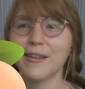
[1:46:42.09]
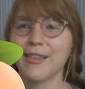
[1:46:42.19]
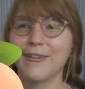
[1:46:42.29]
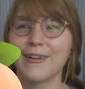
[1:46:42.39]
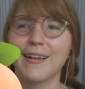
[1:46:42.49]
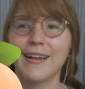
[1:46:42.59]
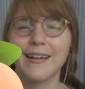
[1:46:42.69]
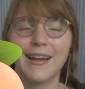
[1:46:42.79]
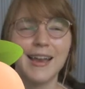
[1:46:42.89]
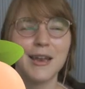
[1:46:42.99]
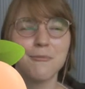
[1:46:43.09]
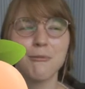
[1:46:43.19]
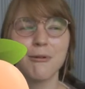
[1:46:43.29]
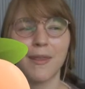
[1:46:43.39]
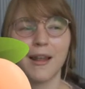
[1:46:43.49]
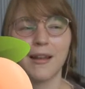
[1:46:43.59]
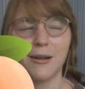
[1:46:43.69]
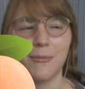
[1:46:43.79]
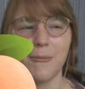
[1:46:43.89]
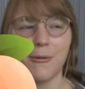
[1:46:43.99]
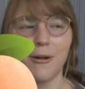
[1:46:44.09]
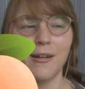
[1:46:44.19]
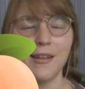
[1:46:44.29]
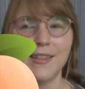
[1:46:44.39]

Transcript: so I need to promote that a little bit more.